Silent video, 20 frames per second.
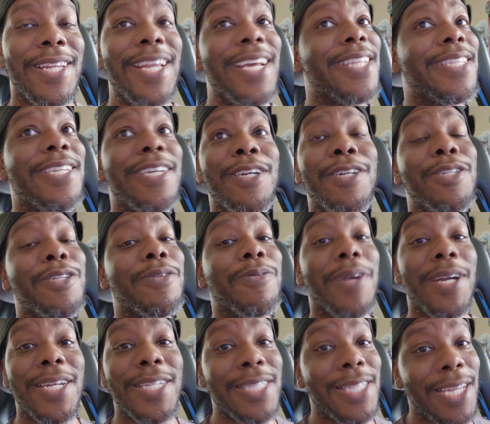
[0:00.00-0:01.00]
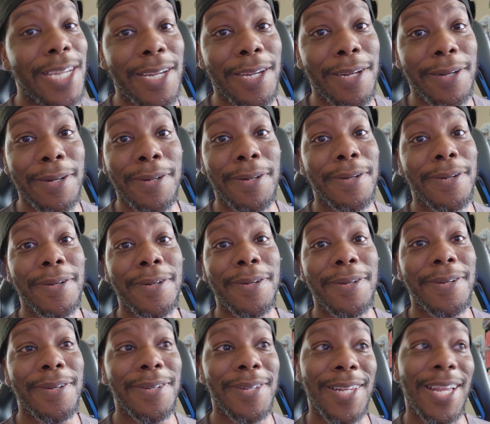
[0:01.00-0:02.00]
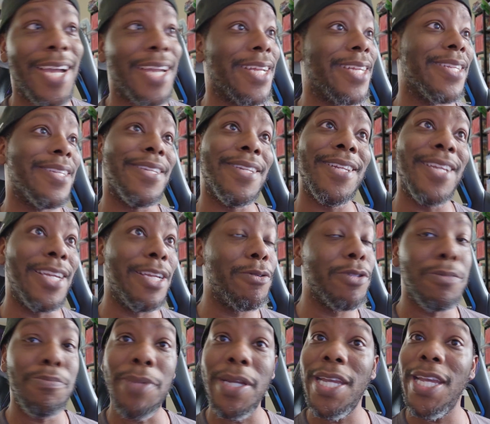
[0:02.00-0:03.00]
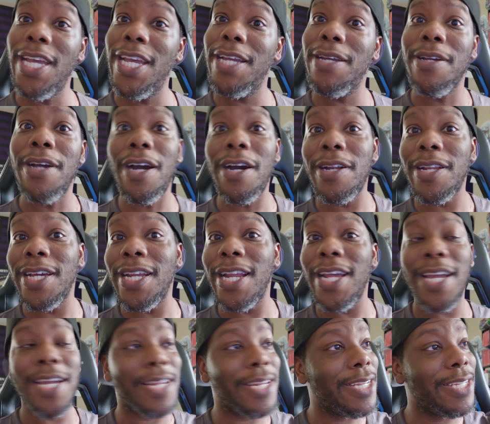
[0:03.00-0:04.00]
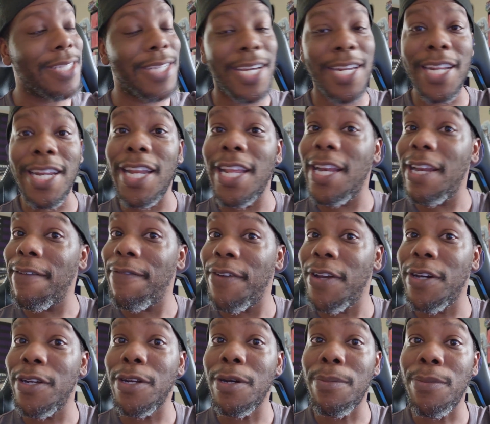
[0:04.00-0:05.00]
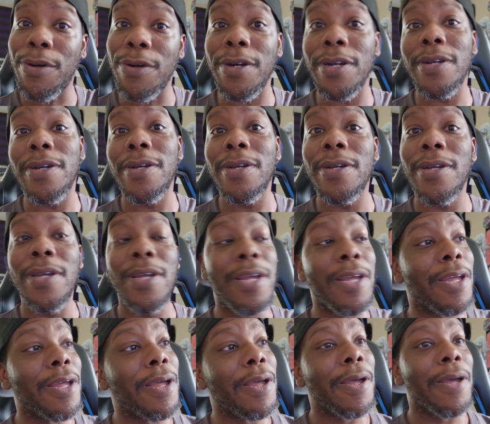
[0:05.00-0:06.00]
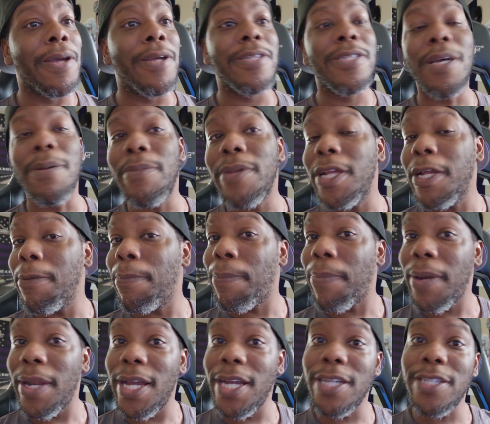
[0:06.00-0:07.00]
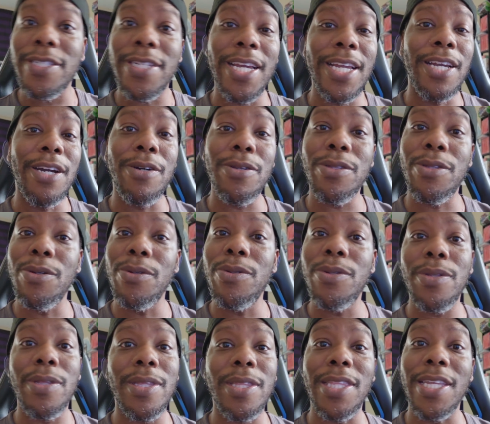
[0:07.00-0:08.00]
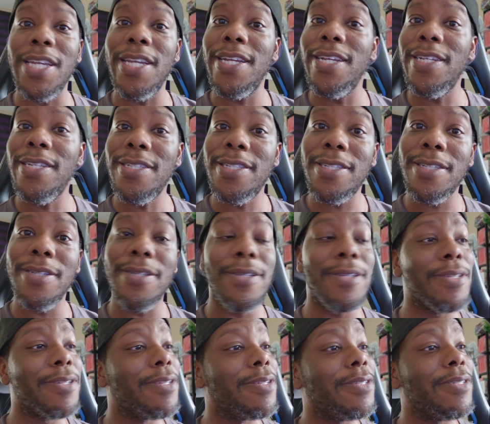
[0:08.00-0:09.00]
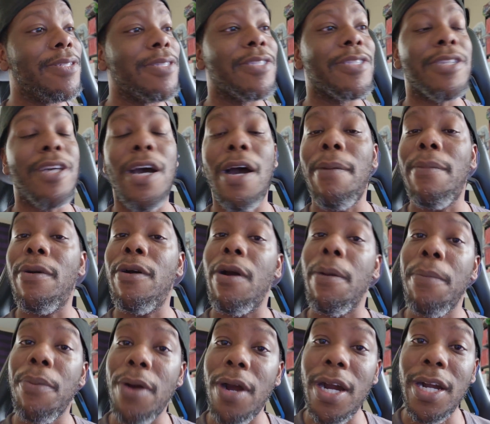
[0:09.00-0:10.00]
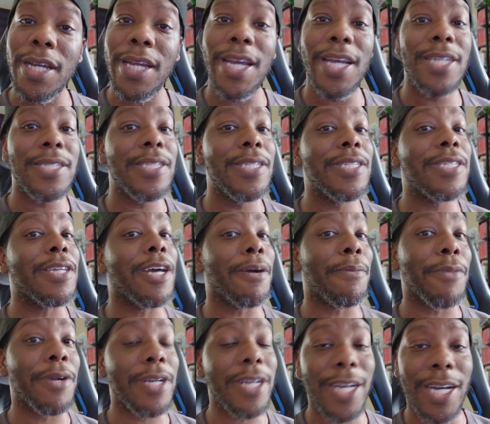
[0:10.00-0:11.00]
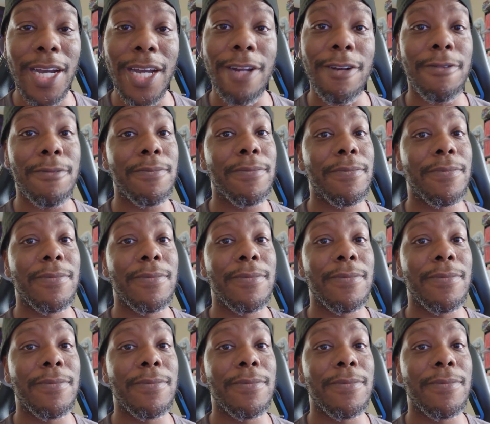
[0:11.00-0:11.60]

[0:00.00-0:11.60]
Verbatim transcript: And that tells you right there, like, he was big, all of that. He's not in the NFL no more. Some of these players, they go through things. Some are broadcasted, some are not.